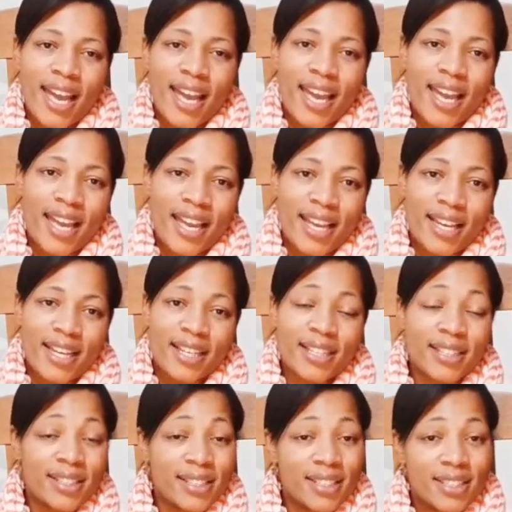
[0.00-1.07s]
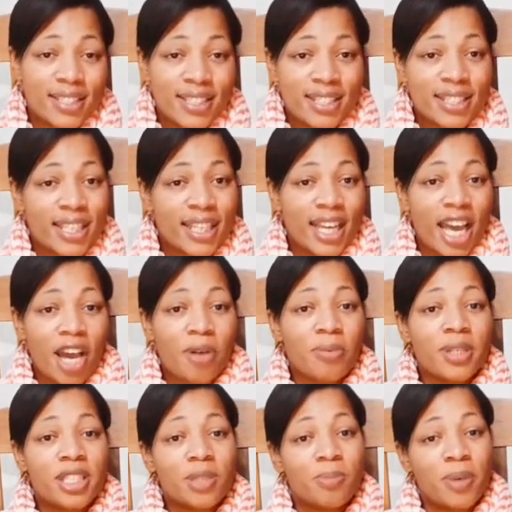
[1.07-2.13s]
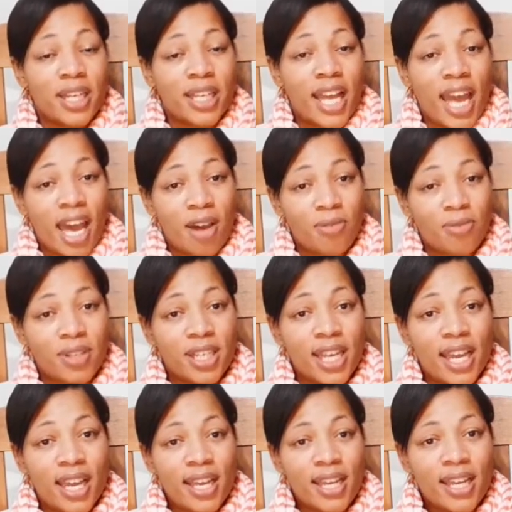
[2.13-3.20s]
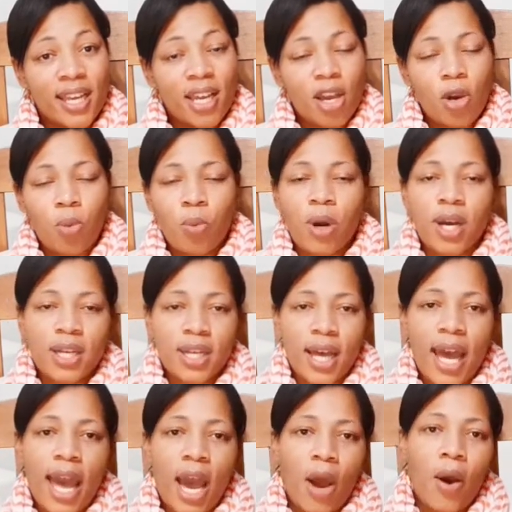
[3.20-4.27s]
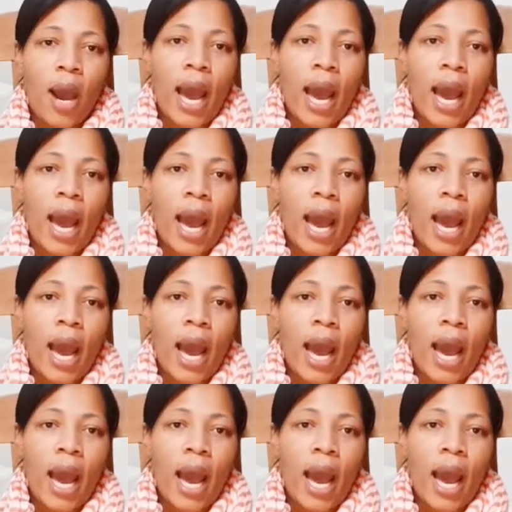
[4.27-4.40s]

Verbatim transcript: and see how we spend half a day, well, how